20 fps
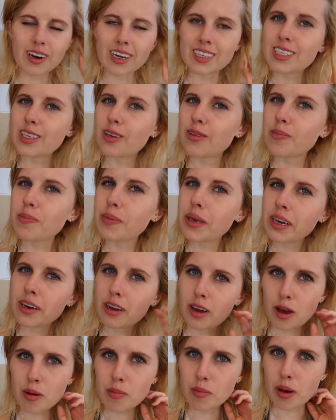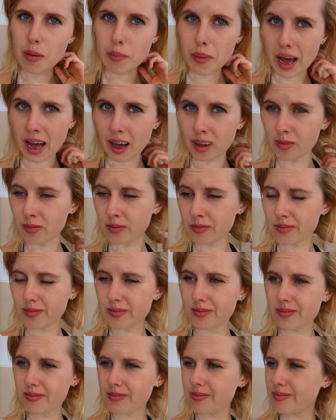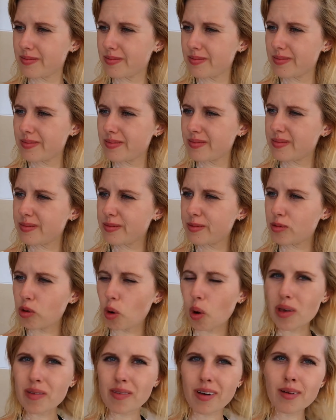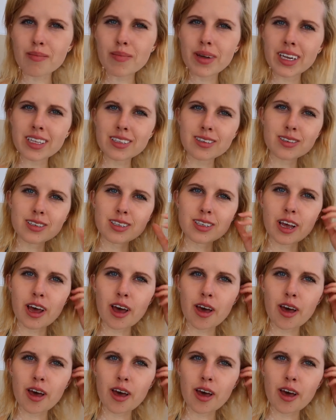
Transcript: right so I've been home about 45 minutes or so.